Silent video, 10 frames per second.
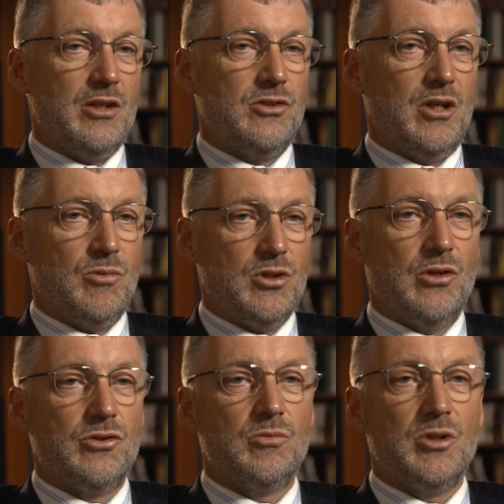It's done with
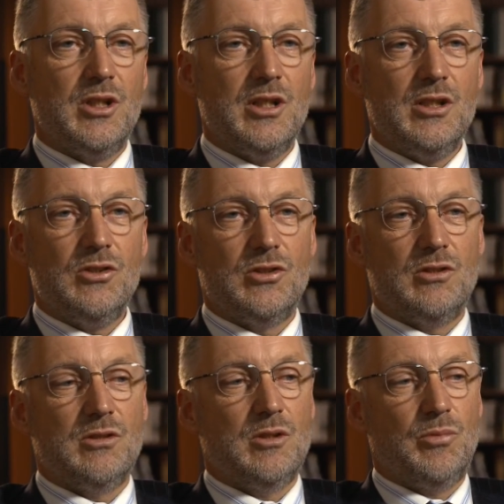consummate ease
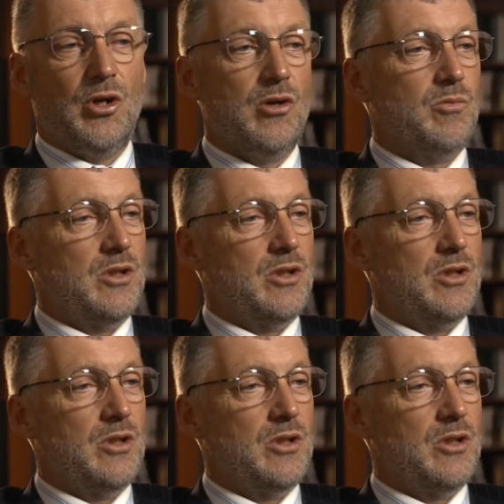and aplomb,